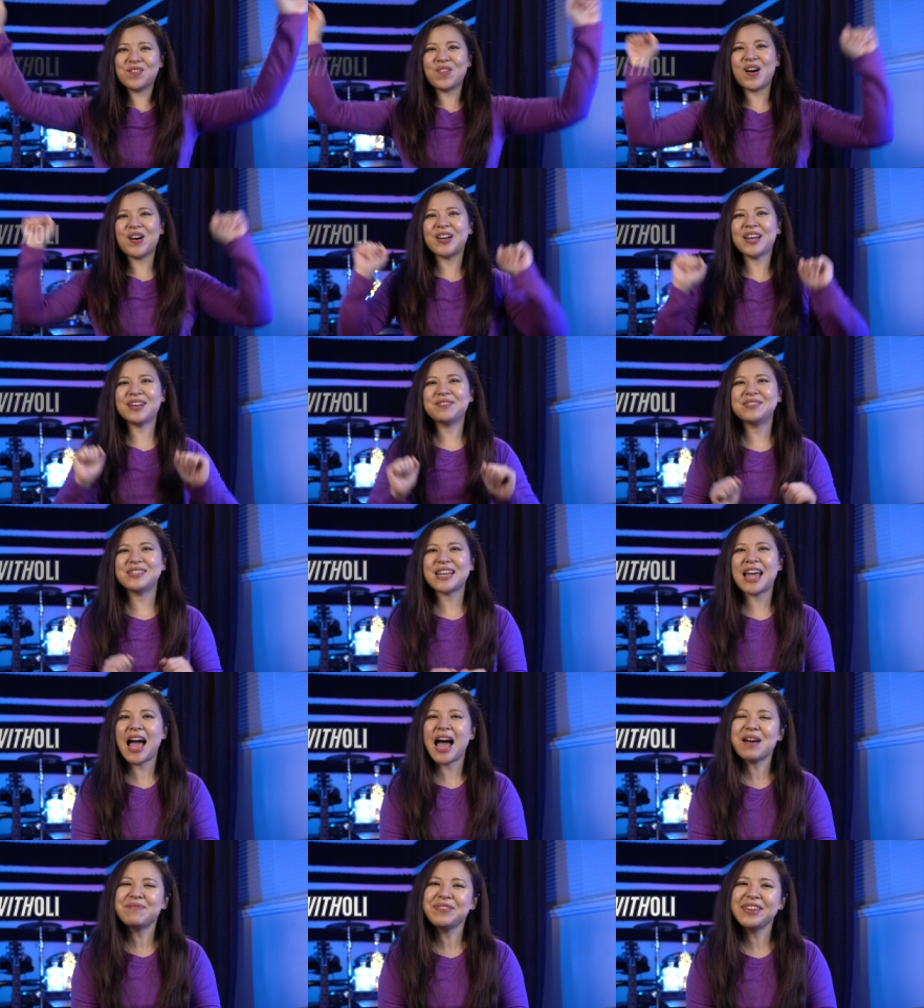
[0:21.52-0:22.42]
Welcome to
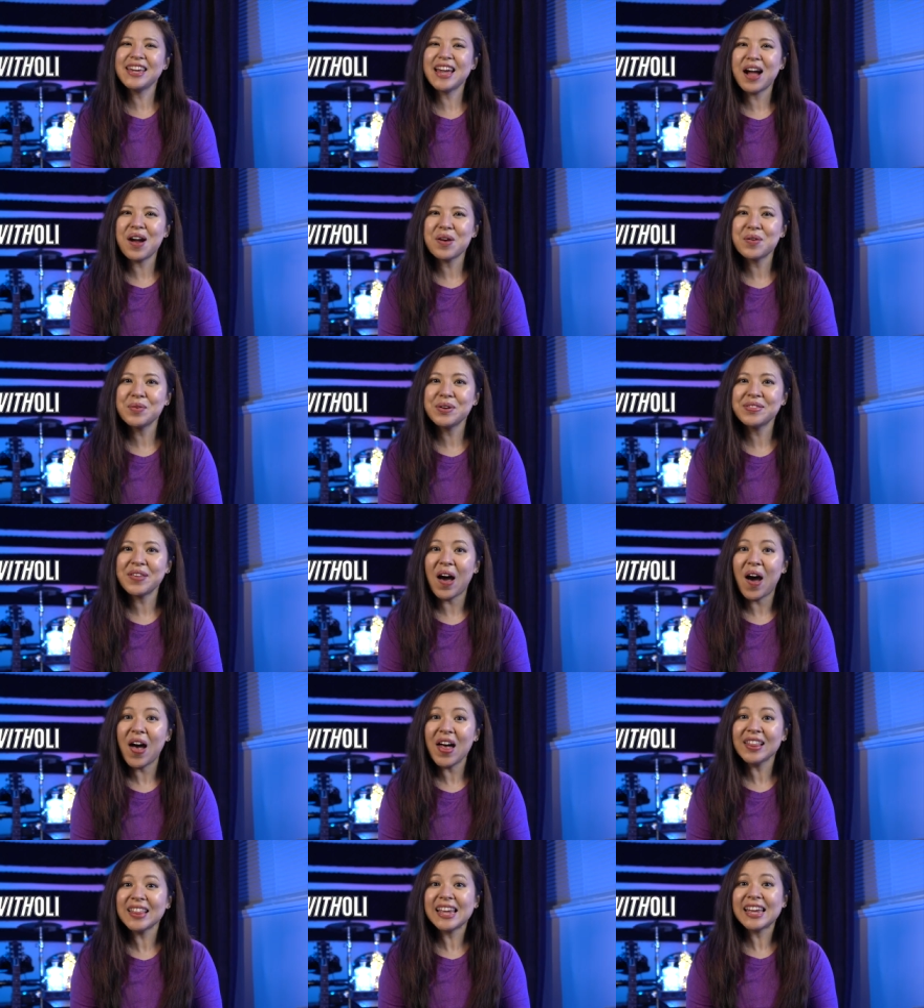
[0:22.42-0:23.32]
Happy Hour with
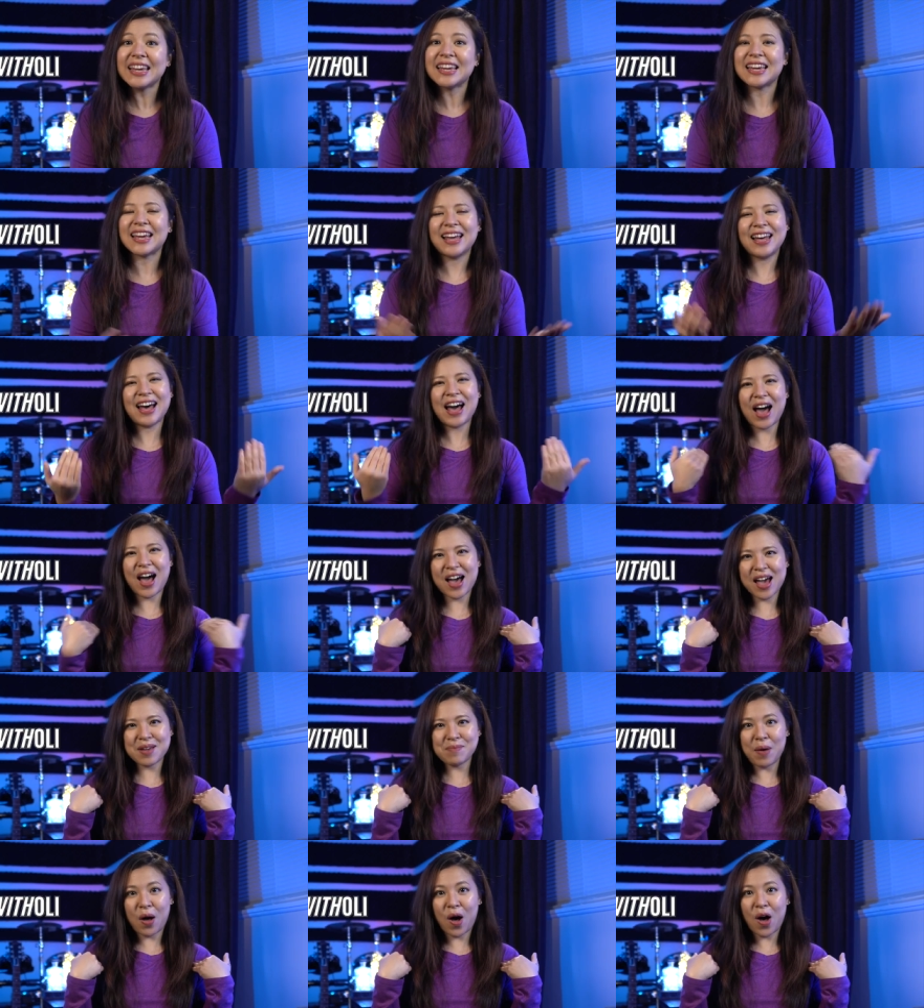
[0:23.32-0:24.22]
Oli.
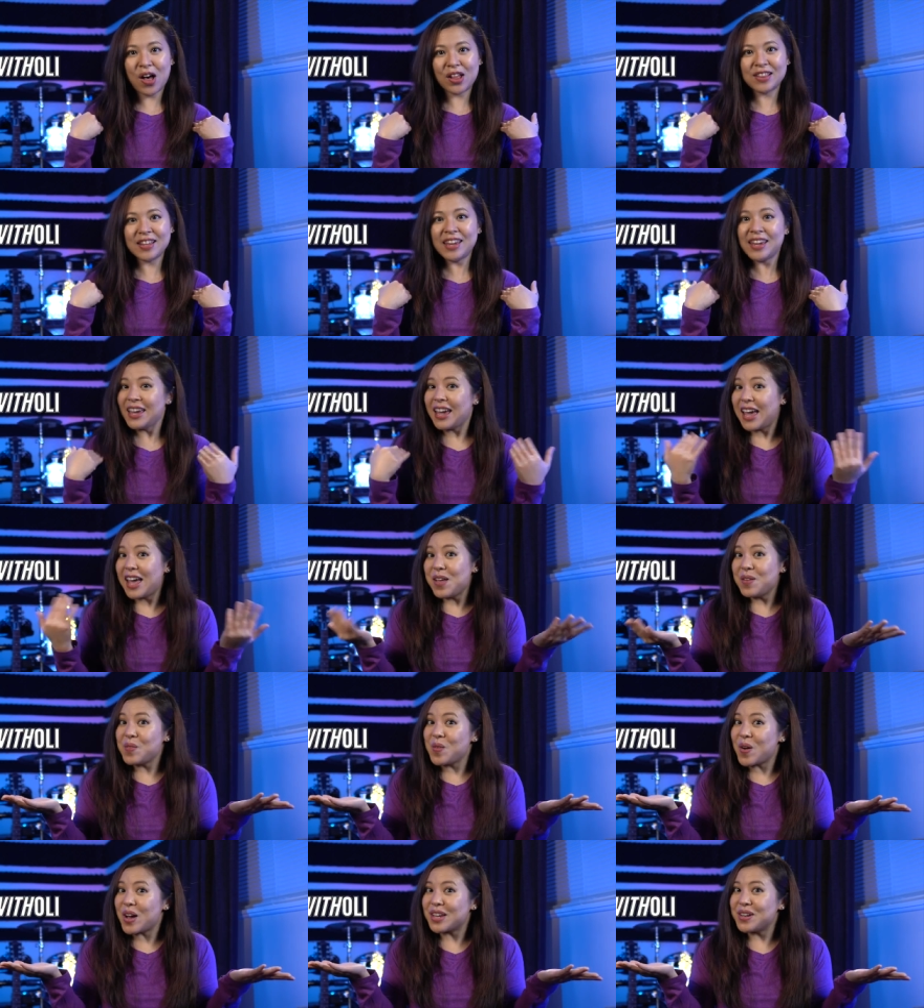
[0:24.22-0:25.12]
I'm Oli,
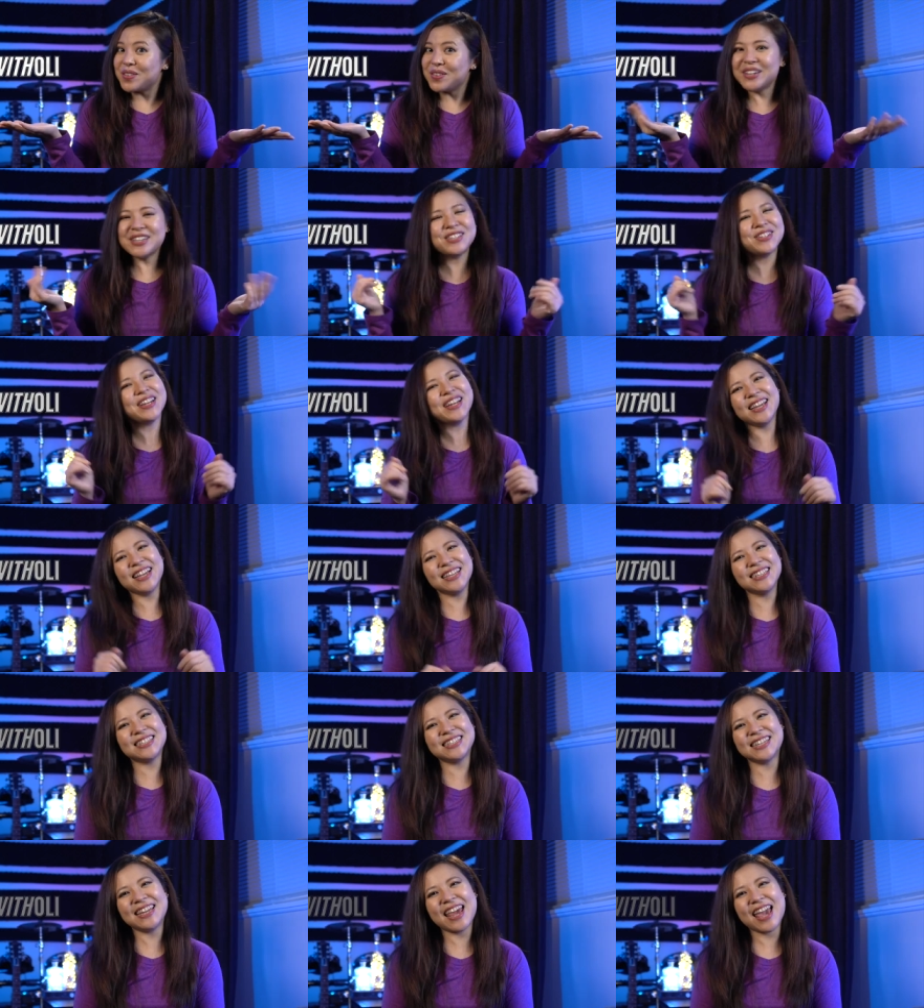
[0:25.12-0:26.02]
and what are we
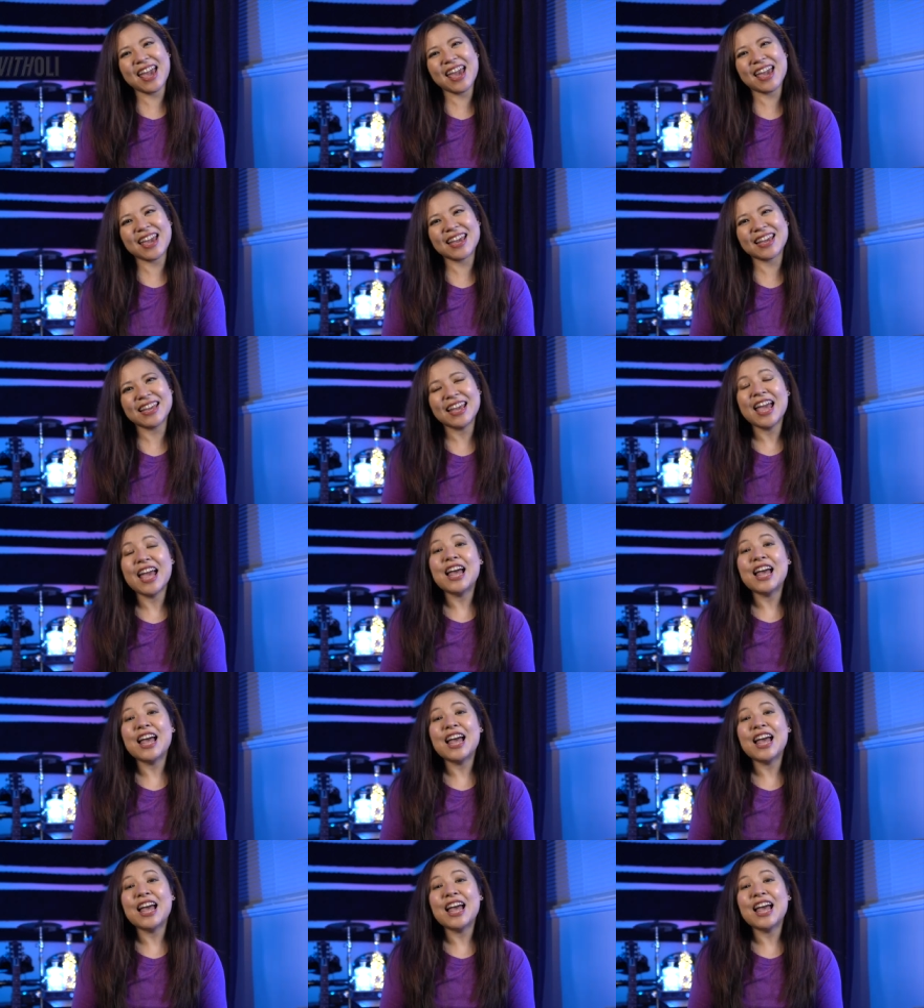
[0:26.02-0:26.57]
drinking today?